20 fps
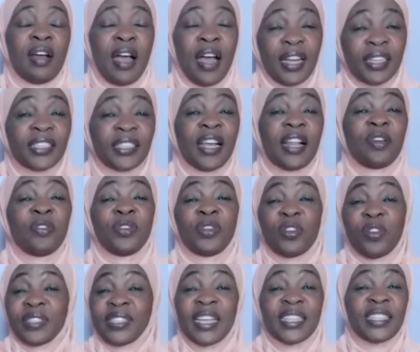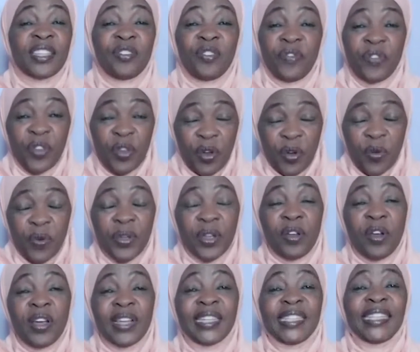Actually, we don't just review, we
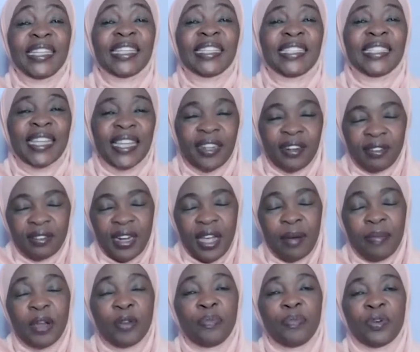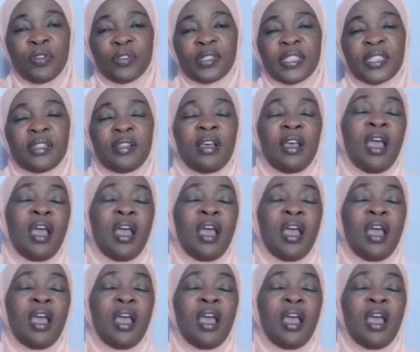go in detail about books.